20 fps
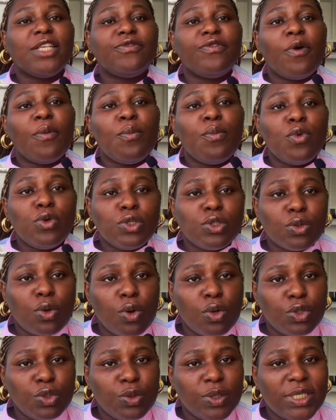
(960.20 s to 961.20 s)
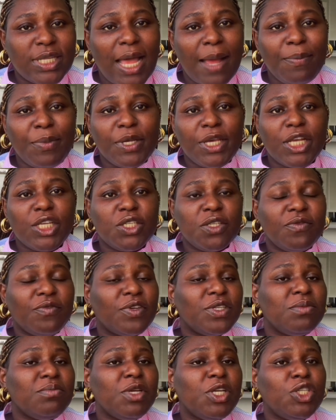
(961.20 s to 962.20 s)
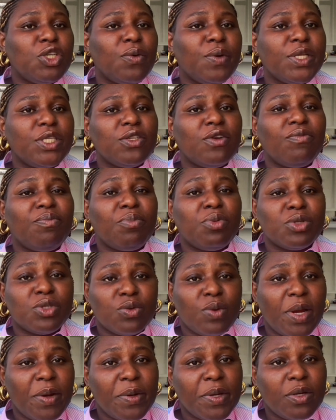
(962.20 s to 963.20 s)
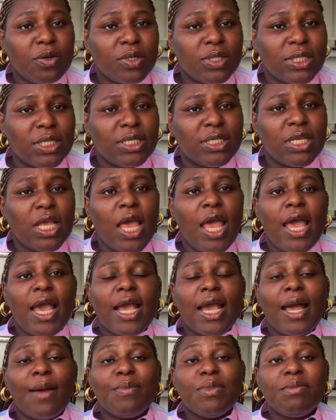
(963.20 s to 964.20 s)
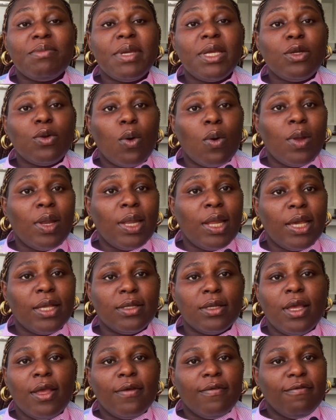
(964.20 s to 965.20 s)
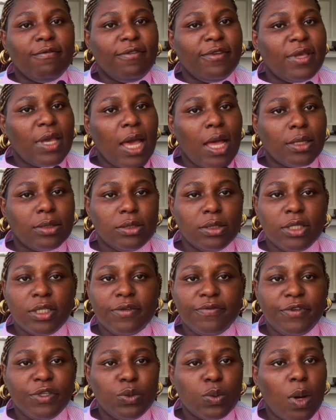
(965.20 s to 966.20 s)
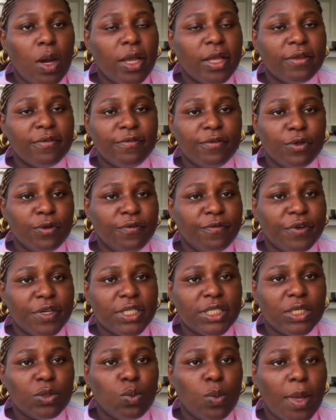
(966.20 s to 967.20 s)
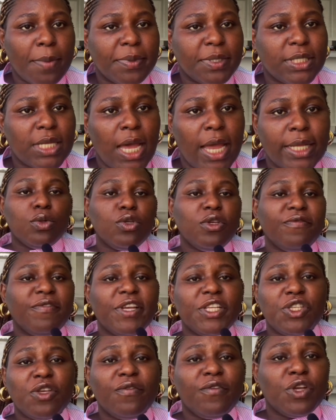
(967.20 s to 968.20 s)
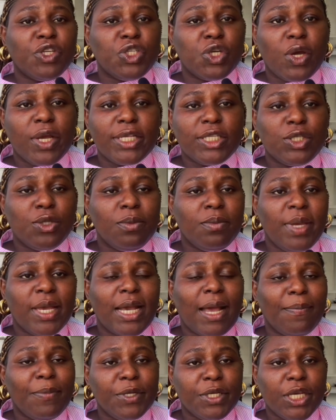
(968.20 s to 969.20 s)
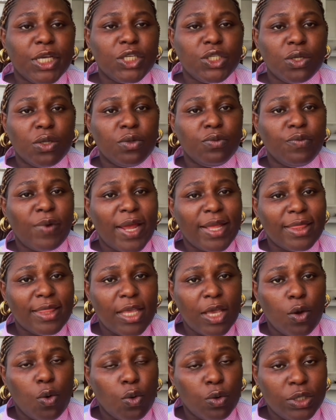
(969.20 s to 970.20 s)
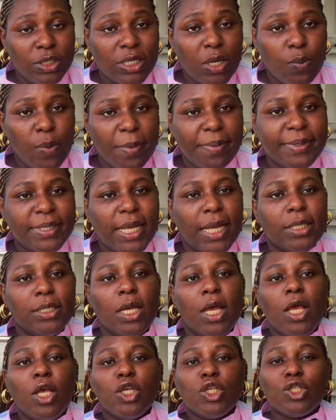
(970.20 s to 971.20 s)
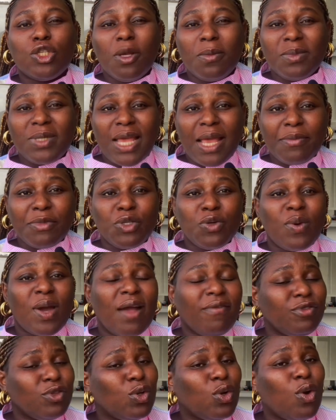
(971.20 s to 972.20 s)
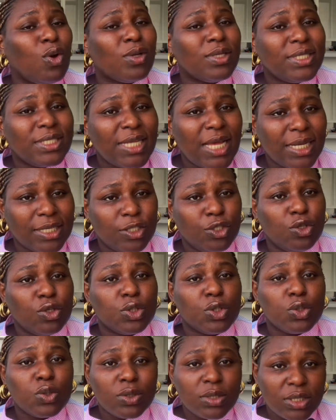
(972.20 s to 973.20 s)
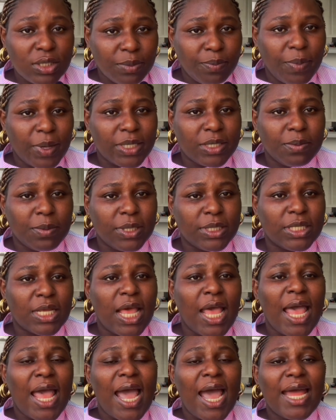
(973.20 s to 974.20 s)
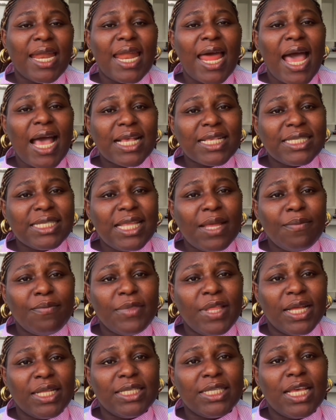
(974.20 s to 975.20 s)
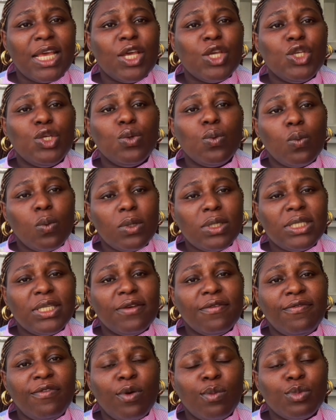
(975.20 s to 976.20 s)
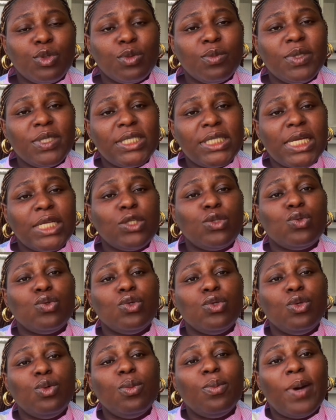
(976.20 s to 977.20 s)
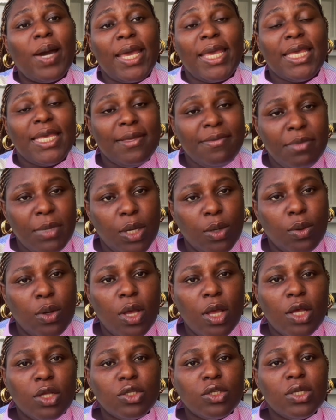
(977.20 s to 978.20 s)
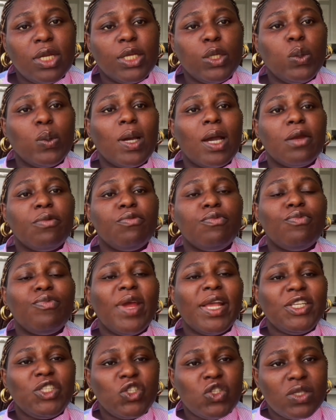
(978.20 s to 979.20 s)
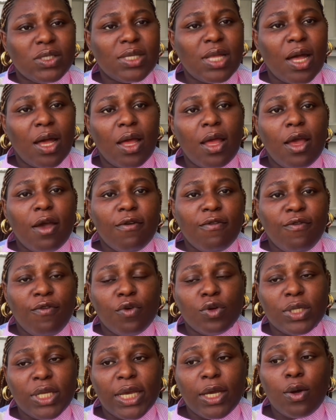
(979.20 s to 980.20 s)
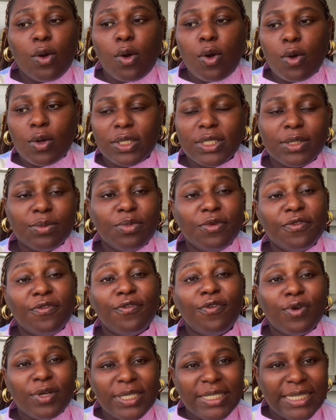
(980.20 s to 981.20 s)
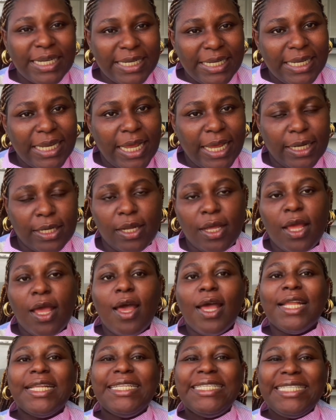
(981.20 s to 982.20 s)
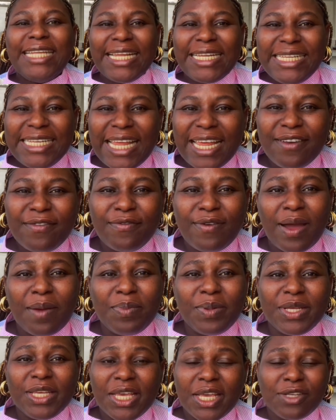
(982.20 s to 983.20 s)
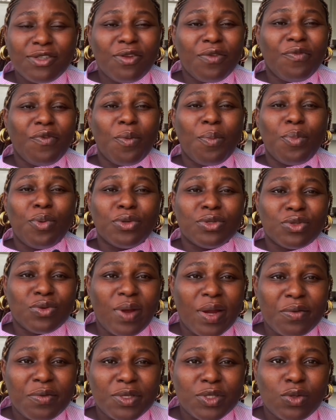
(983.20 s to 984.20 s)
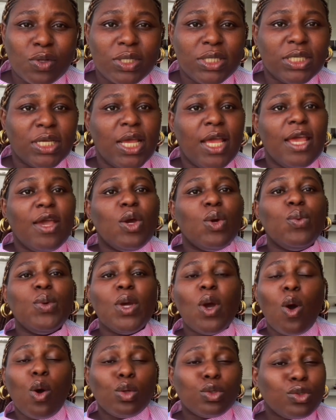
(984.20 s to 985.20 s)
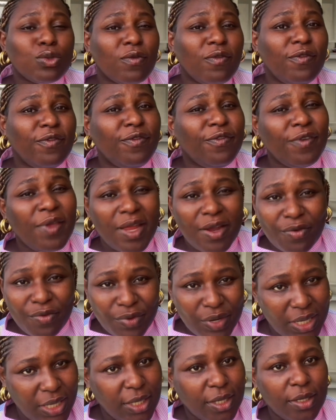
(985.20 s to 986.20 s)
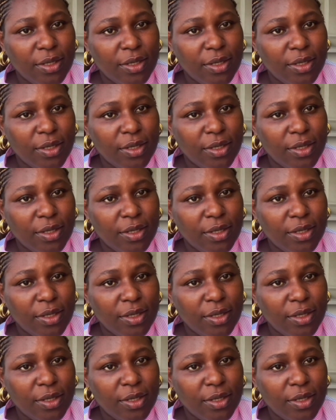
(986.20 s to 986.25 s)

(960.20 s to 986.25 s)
for most countries, application for the majority of postgraduate courses can be made online via the individual university website. University of your choice, you make application right there on their website. Sometimes you have to contact your chosen department and ask them that you want a form to be sent to you by email so that you can register for a course before deadline. Deadline for application for postgraduate study will also vary